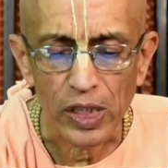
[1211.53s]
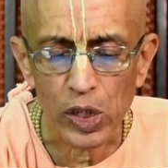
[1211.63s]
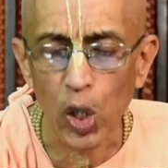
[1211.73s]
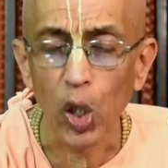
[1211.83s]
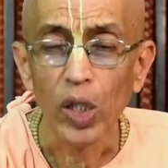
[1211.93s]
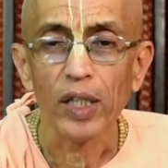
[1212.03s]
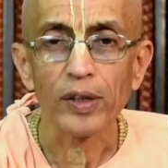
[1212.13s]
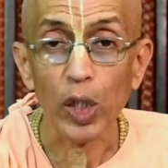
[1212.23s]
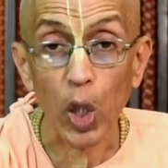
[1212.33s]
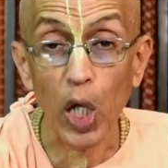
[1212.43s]
So
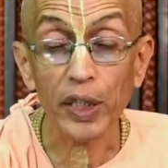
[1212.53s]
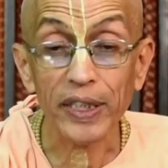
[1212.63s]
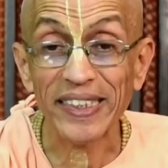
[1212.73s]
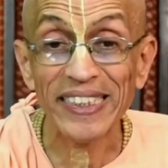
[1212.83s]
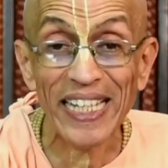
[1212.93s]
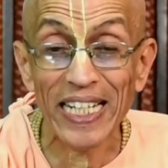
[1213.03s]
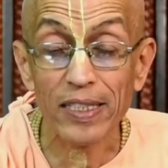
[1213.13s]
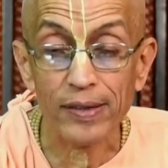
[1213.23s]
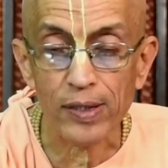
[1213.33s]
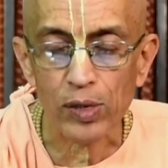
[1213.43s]
the Lord
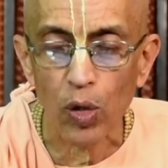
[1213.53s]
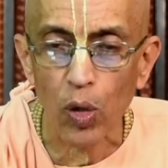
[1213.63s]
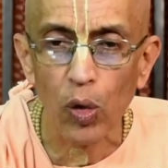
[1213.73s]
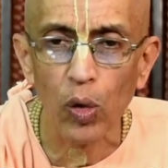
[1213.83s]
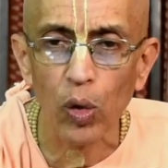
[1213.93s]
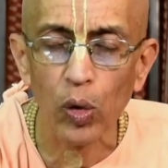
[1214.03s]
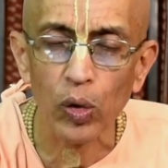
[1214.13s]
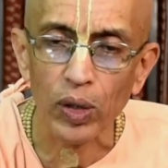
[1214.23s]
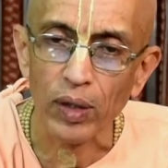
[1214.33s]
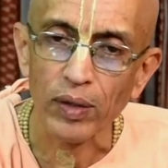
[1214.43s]
creates this
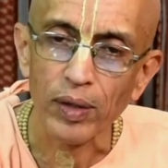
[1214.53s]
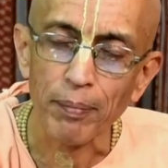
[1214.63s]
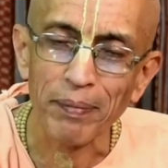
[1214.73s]
whole